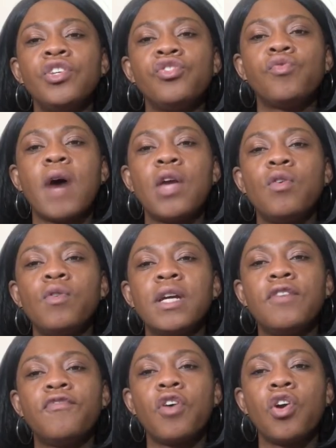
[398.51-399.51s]
So are you
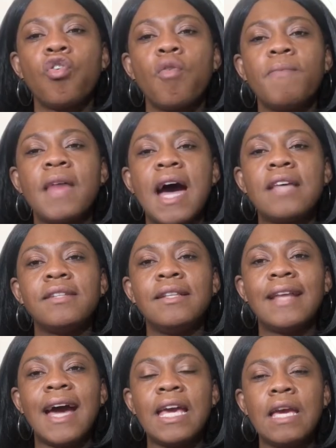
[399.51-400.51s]
looking for a home that has
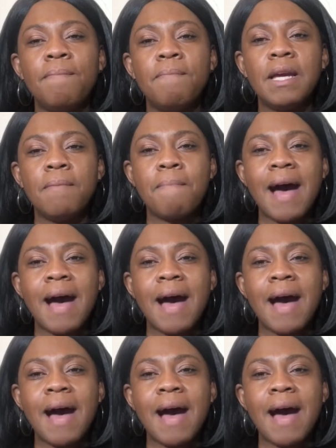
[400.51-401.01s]
a big